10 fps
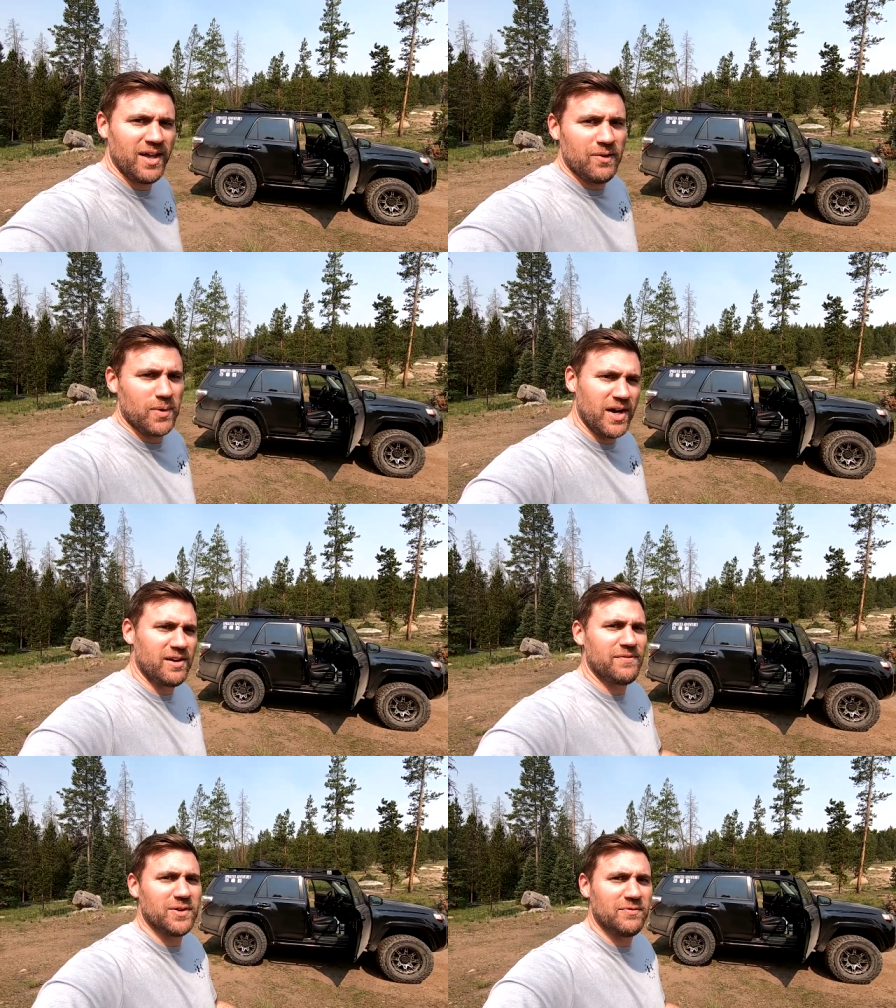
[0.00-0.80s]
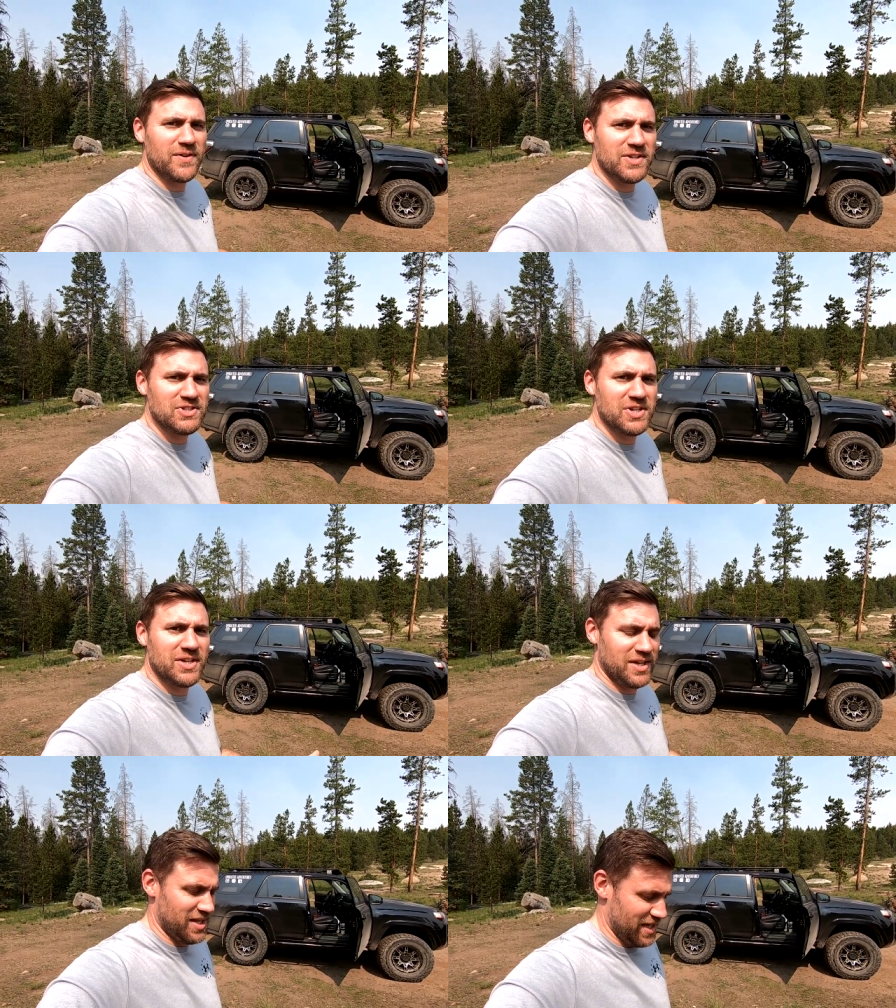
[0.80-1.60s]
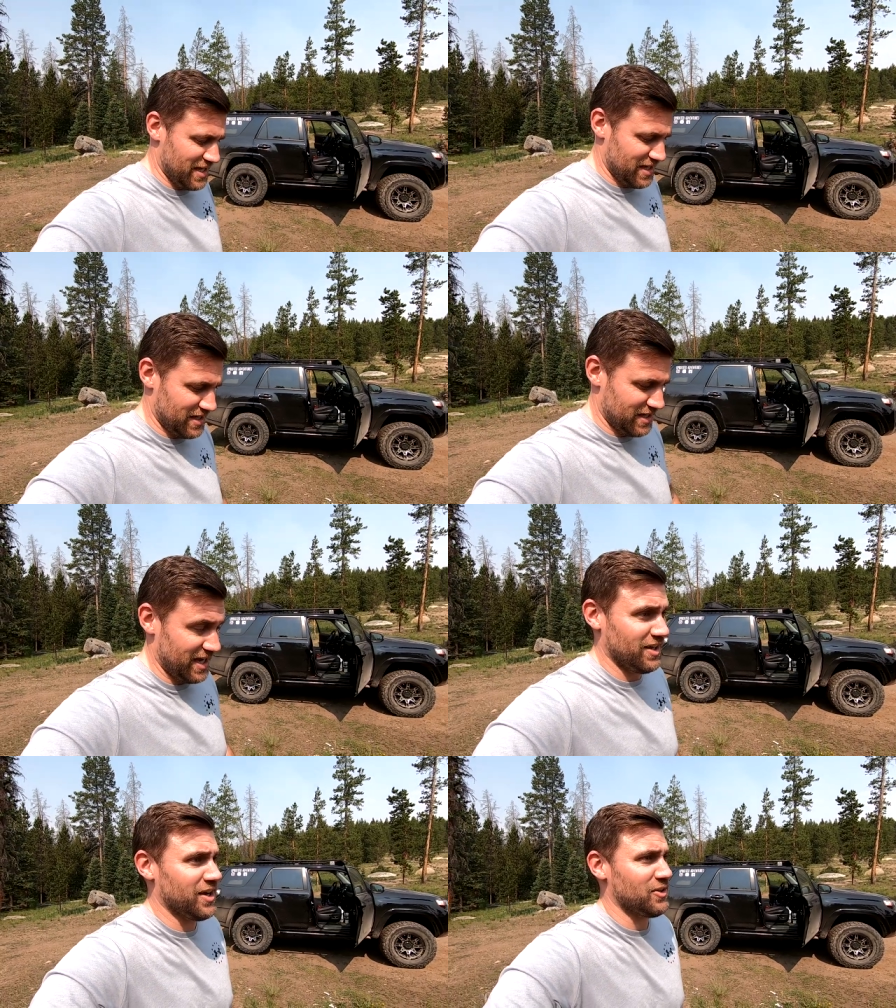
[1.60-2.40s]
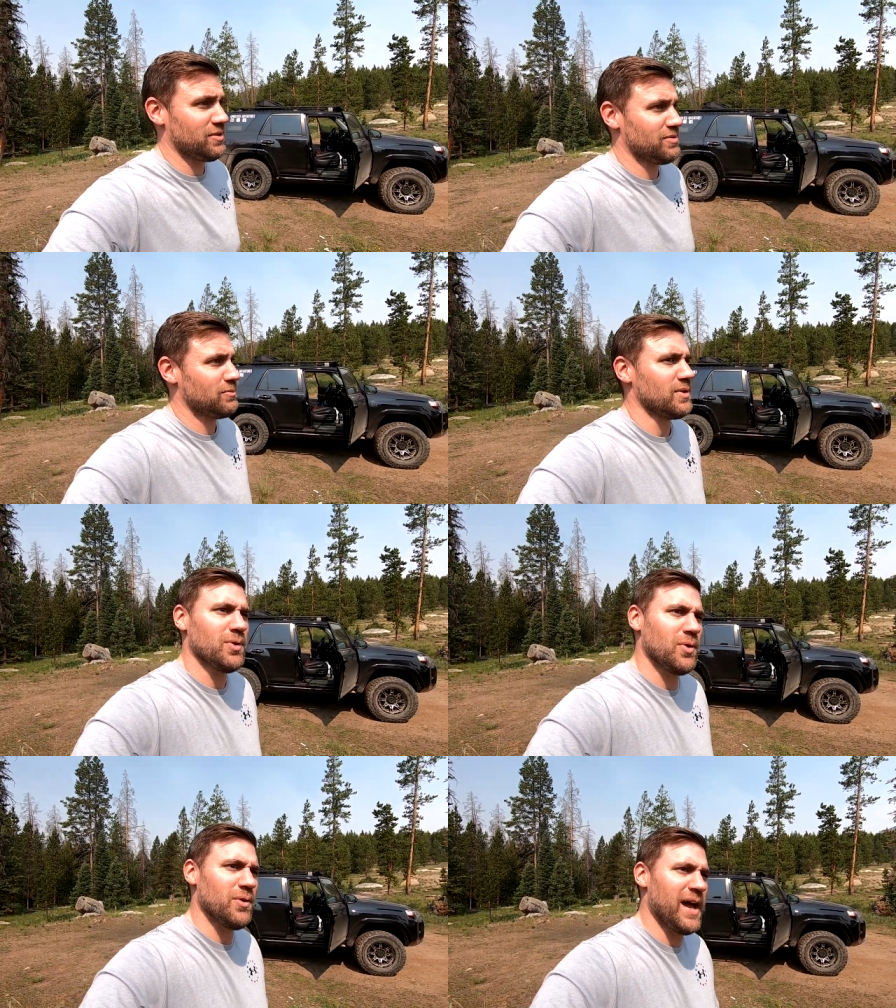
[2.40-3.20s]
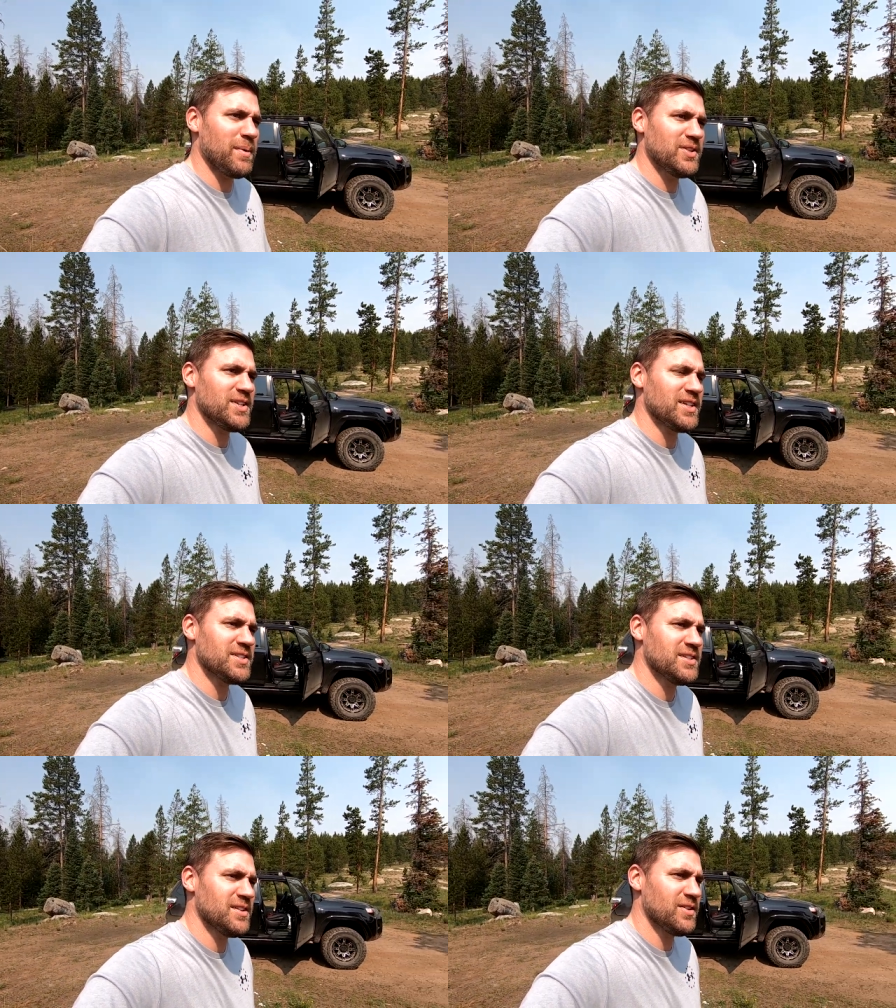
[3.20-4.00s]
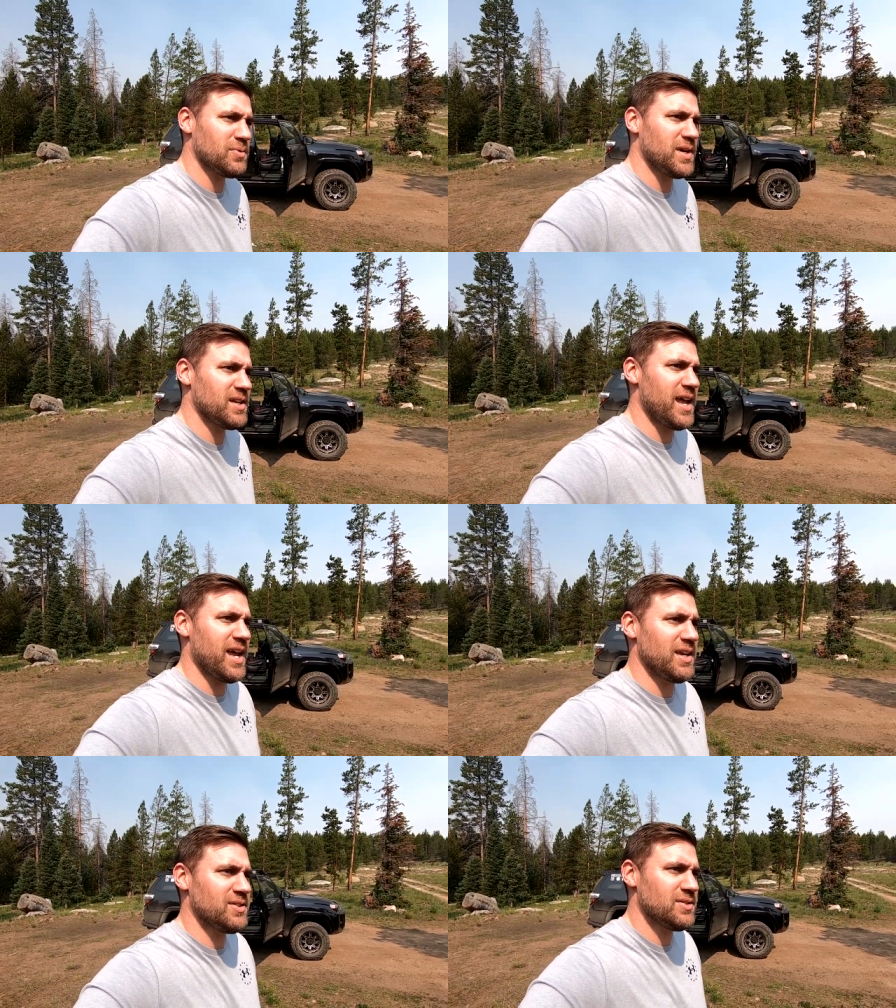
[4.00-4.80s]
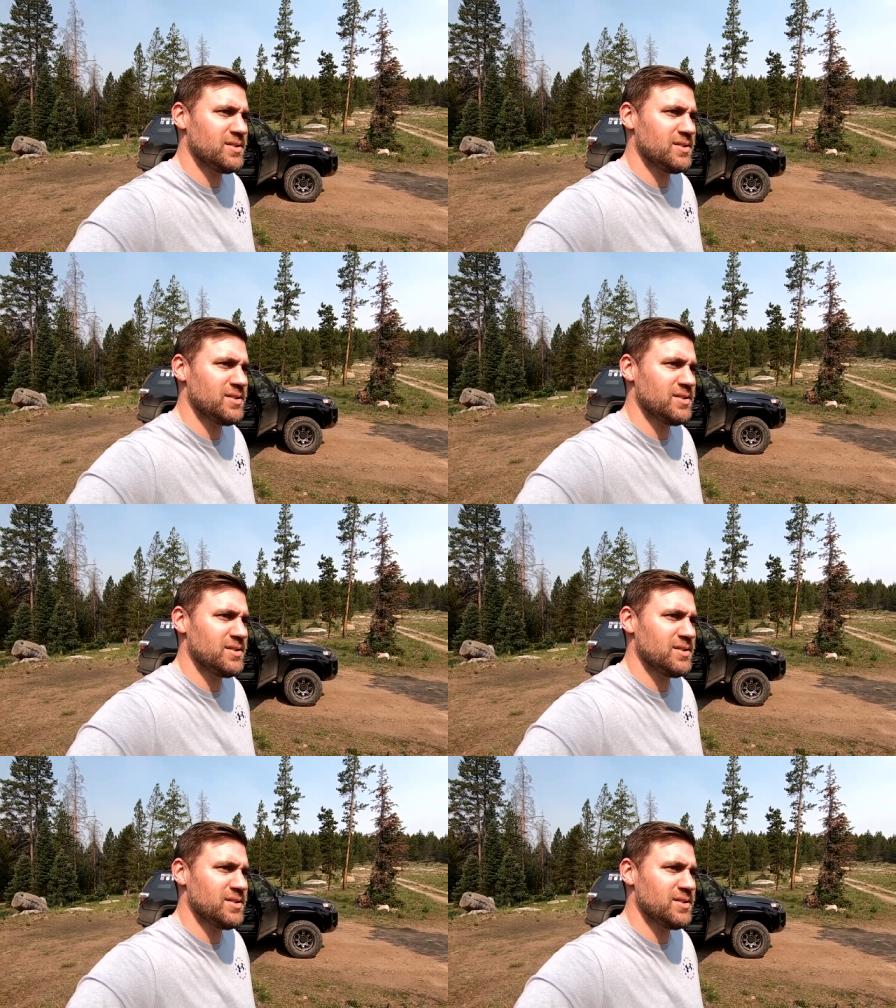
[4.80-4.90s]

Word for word: we got our fill of fish. And uh, Kate got what, total, how many did you catch? Three today?